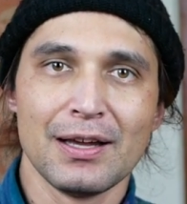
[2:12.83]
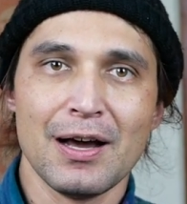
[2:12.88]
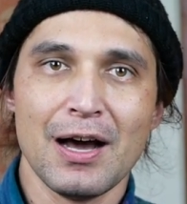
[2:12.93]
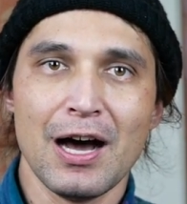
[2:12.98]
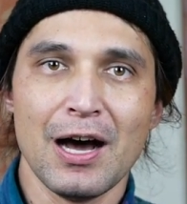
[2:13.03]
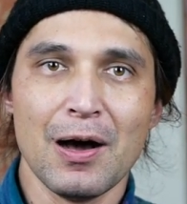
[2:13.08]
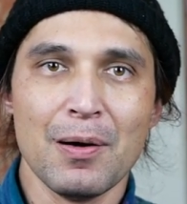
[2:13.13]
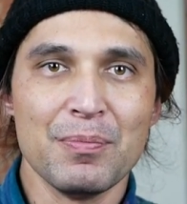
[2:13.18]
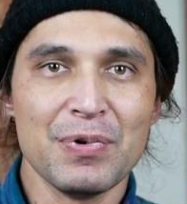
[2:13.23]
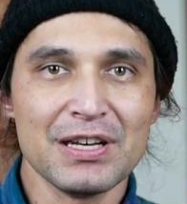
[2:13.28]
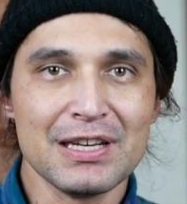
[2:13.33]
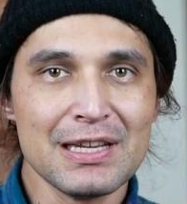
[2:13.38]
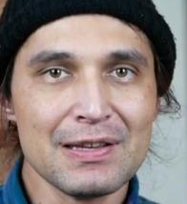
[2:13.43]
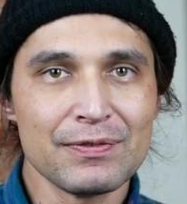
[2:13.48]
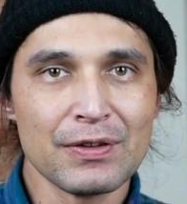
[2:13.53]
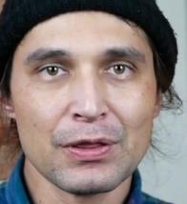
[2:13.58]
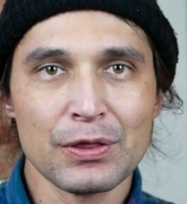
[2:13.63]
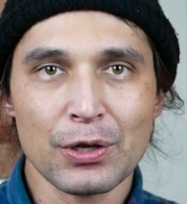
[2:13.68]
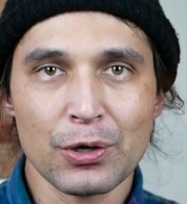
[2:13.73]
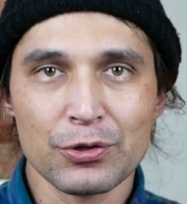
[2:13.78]
But
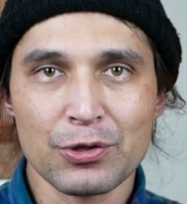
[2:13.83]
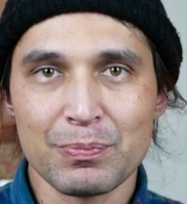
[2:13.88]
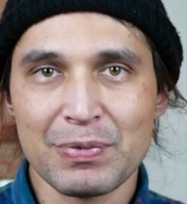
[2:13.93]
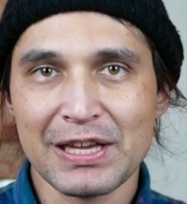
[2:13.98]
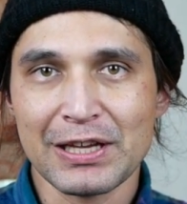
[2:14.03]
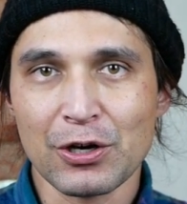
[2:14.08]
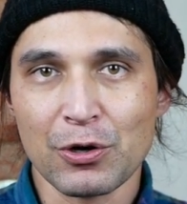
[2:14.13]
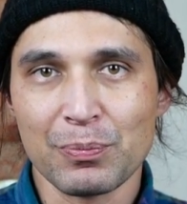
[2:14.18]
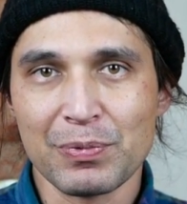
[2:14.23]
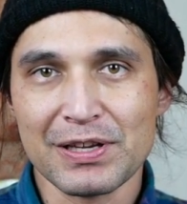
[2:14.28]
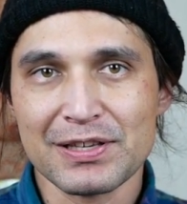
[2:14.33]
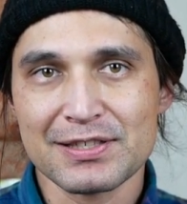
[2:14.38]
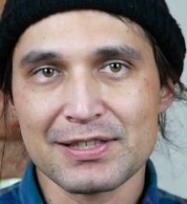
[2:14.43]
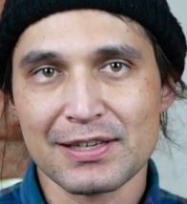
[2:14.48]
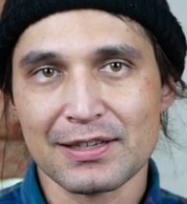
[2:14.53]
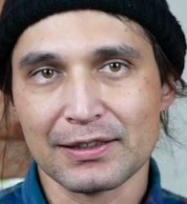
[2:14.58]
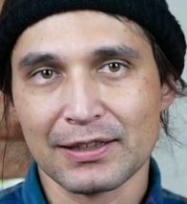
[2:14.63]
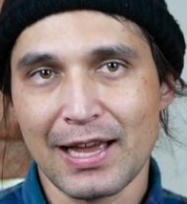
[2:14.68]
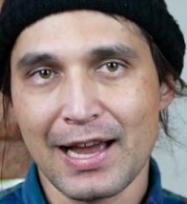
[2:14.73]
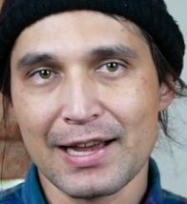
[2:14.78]
even though the Pico
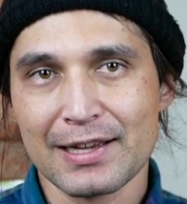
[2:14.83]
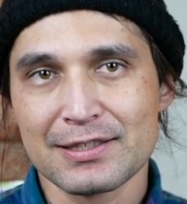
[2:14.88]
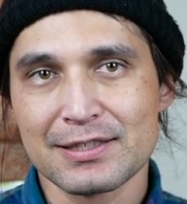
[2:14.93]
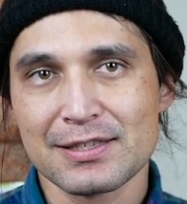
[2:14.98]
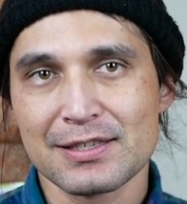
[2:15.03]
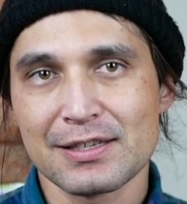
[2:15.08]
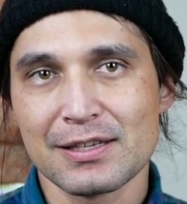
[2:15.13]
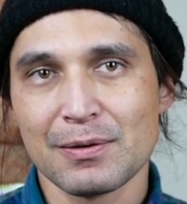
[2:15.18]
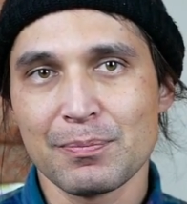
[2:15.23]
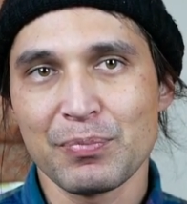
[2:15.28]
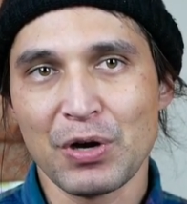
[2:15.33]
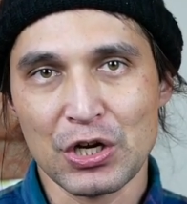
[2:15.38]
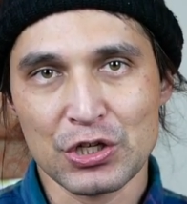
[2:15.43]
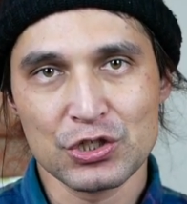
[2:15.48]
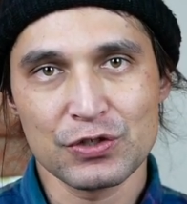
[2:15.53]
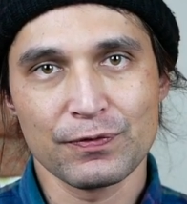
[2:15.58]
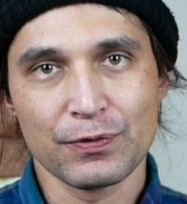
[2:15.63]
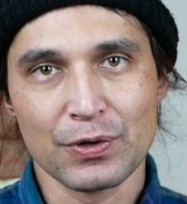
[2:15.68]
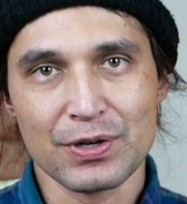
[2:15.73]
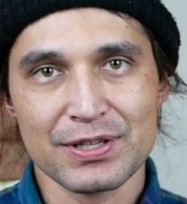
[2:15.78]
PC lacks
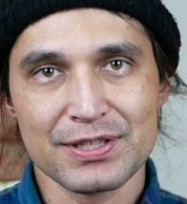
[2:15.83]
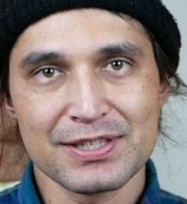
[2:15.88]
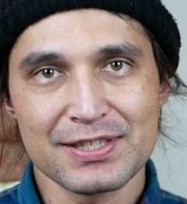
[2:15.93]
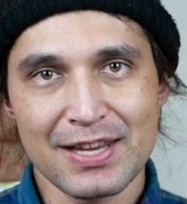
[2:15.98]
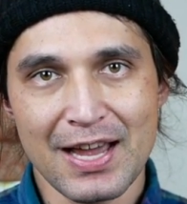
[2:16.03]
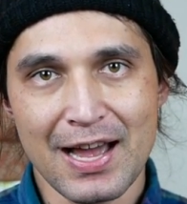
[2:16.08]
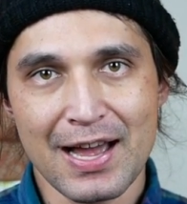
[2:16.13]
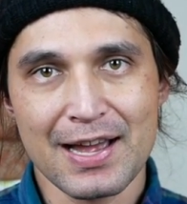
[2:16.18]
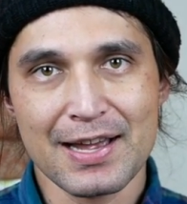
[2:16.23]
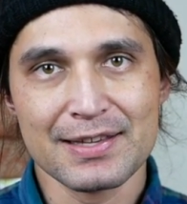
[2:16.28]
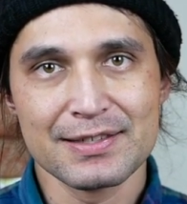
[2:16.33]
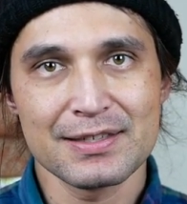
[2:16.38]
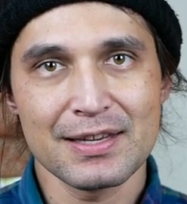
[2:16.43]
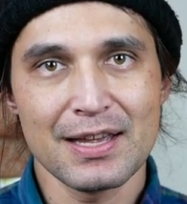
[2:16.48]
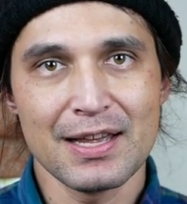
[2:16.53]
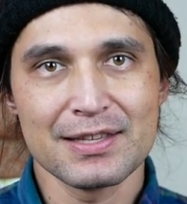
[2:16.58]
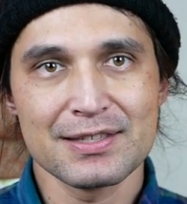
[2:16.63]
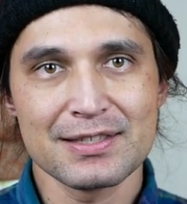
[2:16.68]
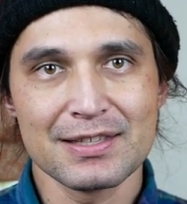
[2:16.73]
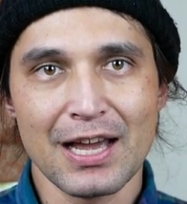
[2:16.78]
punch for its size,
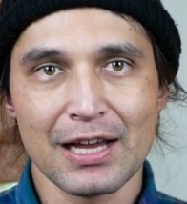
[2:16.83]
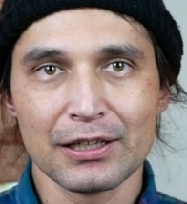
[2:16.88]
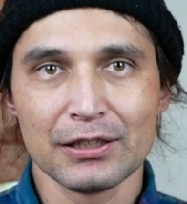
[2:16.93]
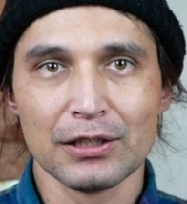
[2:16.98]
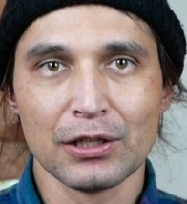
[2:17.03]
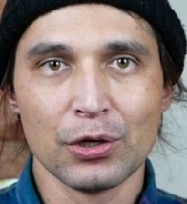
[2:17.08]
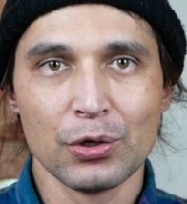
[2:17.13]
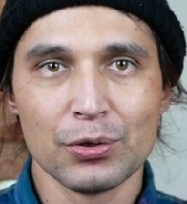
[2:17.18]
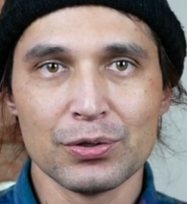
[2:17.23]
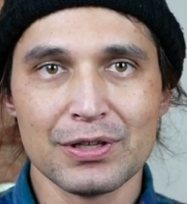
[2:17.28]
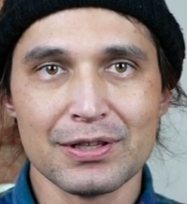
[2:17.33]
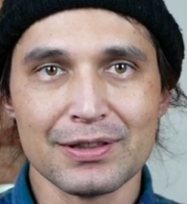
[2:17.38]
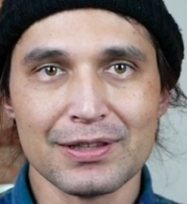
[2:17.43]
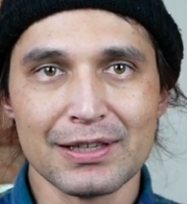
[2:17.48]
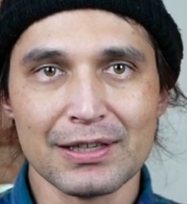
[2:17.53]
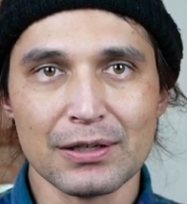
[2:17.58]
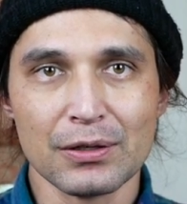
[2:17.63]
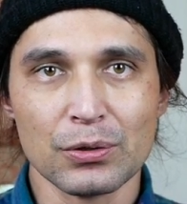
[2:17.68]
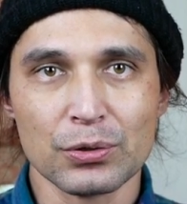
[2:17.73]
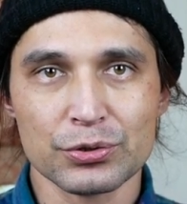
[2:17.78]
it's not alone in
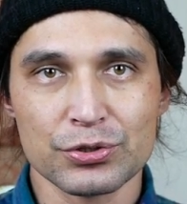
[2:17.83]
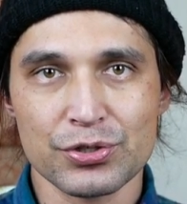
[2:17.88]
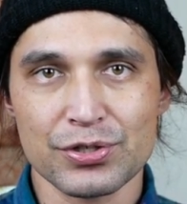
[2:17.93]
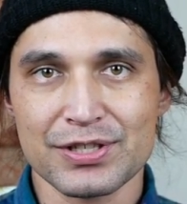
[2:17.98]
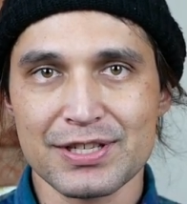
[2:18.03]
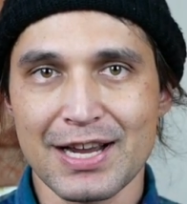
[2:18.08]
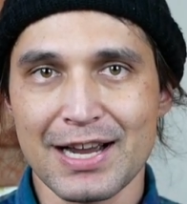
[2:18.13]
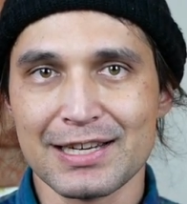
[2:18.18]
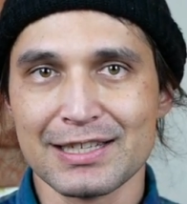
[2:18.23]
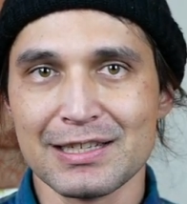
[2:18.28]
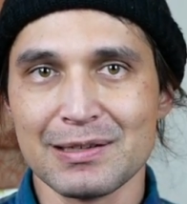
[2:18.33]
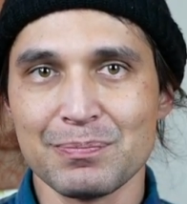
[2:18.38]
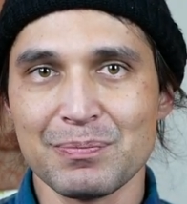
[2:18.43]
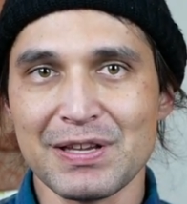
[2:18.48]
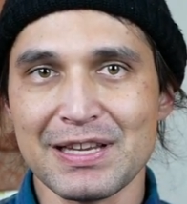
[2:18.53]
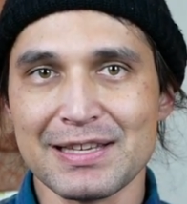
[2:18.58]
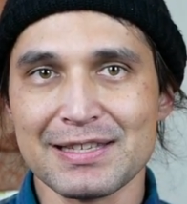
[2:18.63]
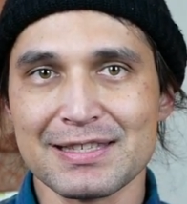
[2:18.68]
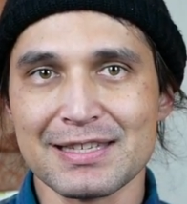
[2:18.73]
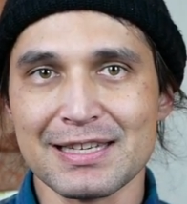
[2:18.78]
the ultra-tiny
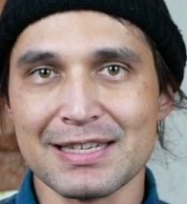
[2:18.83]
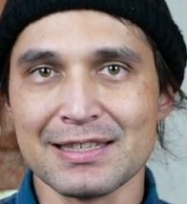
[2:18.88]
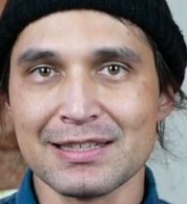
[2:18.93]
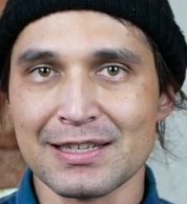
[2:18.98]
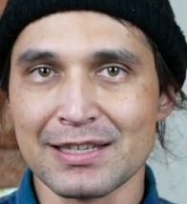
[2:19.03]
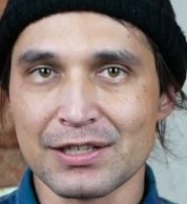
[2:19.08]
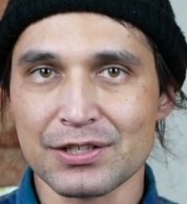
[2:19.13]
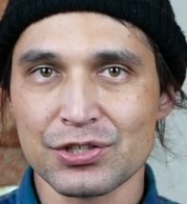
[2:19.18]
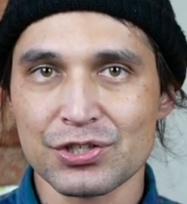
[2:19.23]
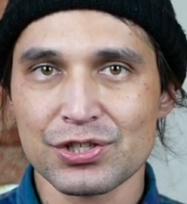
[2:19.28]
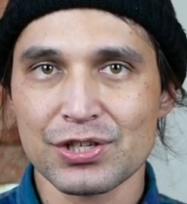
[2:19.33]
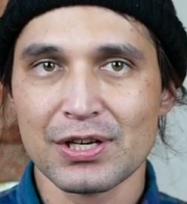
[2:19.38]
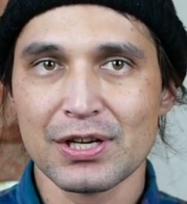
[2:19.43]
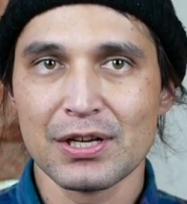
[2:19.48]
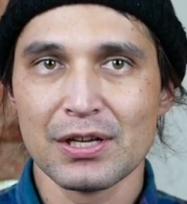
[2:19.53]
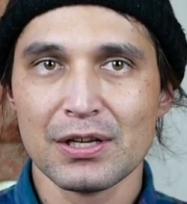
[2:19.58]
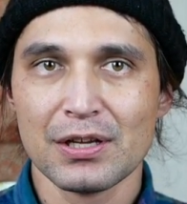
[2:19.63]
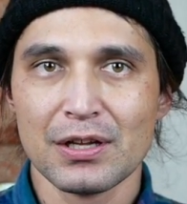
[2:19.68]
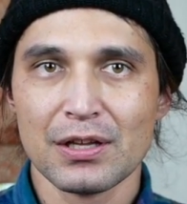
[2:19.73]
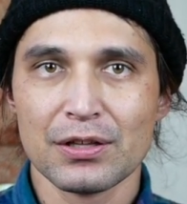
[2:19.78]
PC niche.
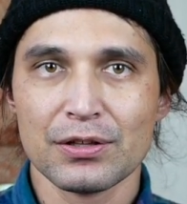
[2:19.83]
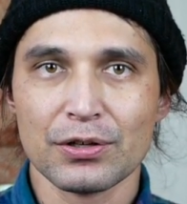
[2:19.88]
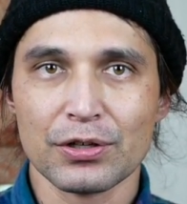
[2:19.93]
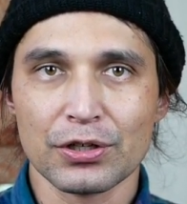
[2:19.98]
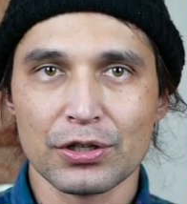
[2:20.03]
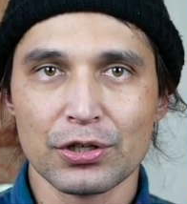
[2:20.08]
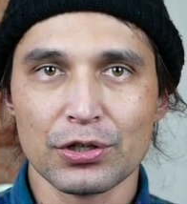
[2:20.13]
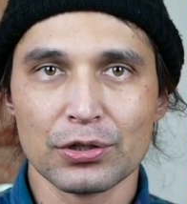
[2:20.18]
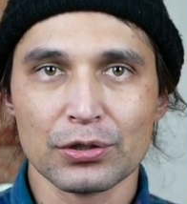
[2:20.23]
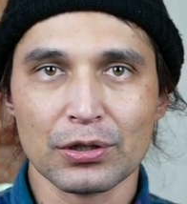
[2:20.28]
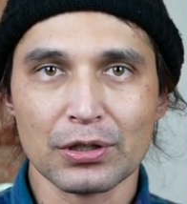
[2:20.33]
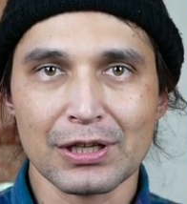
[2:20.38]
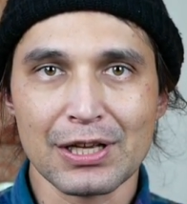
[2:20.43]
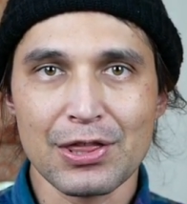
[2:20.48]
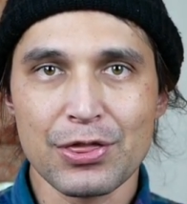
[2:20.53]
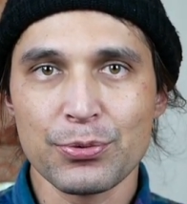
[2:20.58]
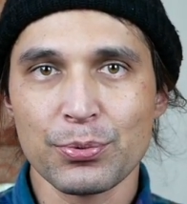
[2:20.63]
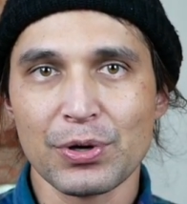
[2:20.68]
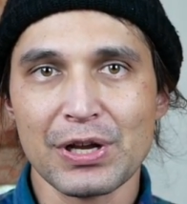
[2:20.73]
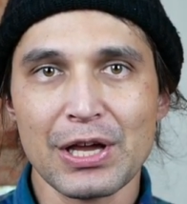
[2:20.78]
There are currently
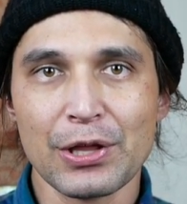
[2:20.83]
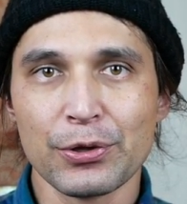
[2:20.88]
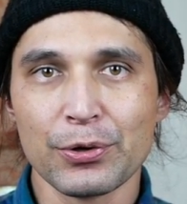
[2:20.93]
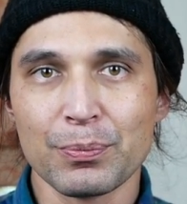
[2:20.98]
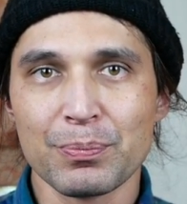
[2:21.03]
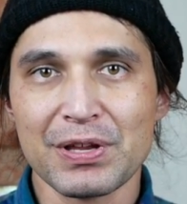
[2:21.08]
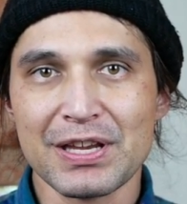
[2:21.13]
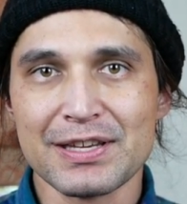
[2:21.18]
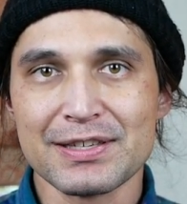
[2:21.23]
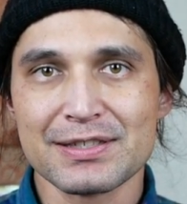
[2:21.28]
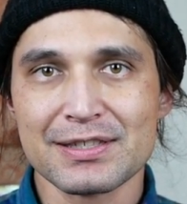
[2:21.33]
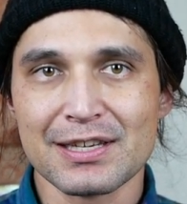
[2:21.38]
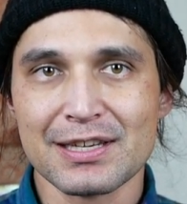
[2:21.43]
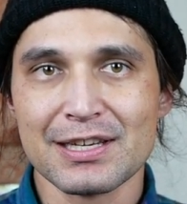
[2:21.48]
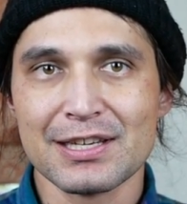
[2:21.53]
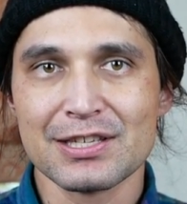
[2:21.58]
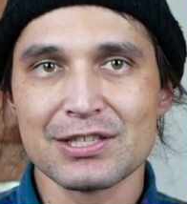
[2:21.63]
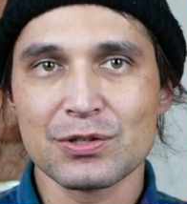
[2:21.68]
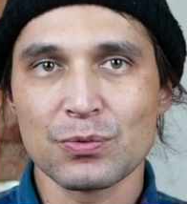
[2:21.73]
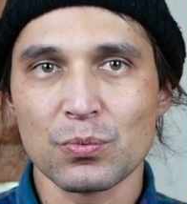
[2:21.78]
3 other
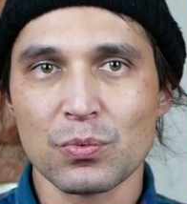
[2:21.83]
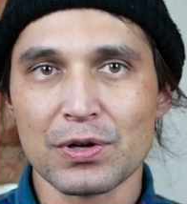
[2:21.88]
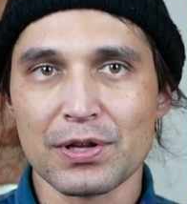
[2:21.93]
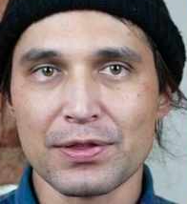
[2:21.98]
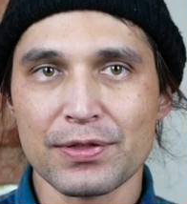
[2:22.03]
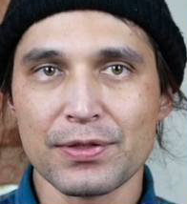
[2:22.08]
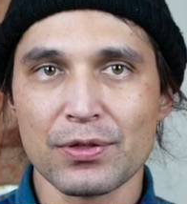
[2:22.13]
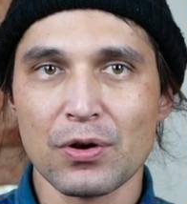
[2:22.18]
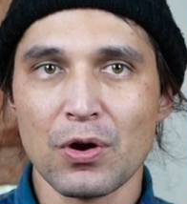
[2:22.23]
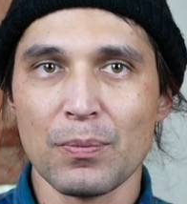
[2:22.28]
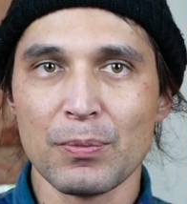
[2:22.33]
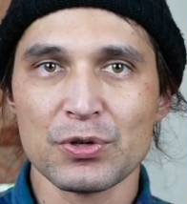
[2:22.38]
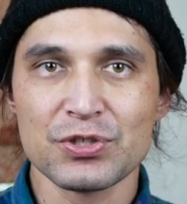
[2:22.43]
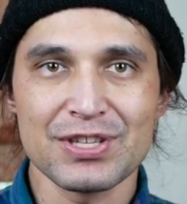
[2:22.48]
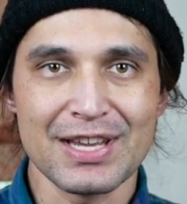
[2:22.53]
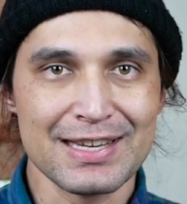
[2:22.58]
PCs with almost